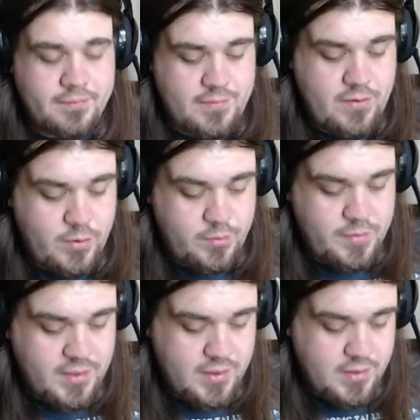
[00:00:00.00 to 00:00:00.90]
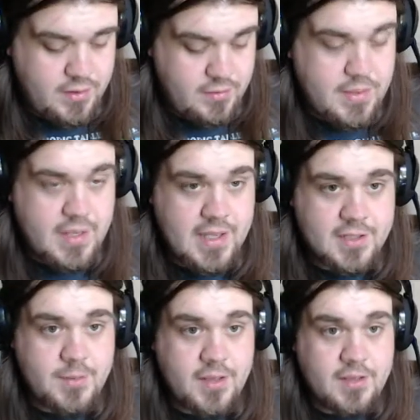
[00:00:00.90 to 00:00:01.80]
it will be my
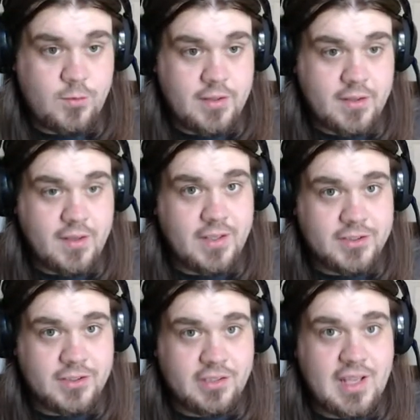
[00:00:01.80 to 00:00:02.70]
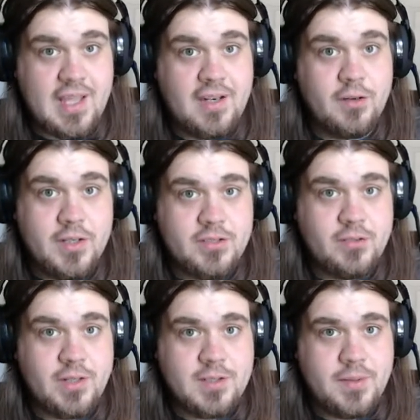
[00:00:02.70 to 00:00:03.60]
Xbox One collection and original
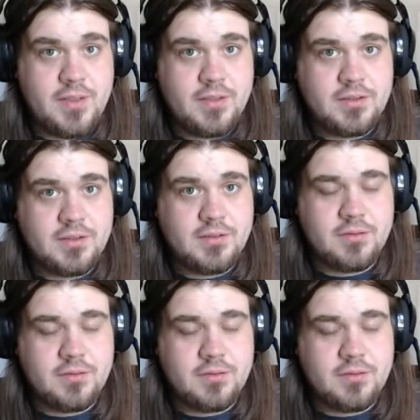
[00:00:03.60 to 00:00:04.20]
Xbox,